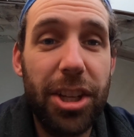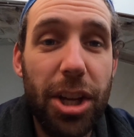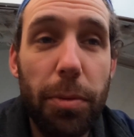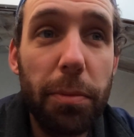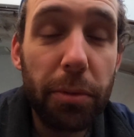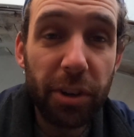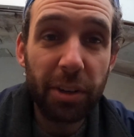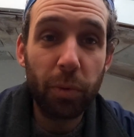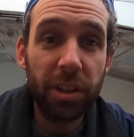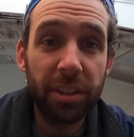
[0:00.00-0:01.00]
Come on,
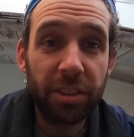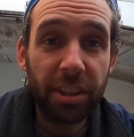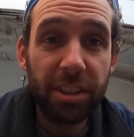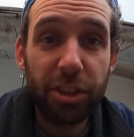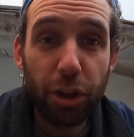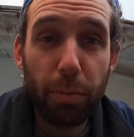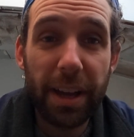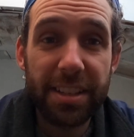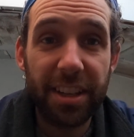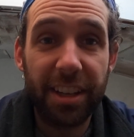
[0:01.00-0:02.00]
marine world, do
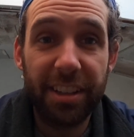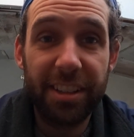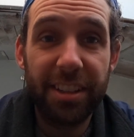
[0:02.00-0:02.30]
better.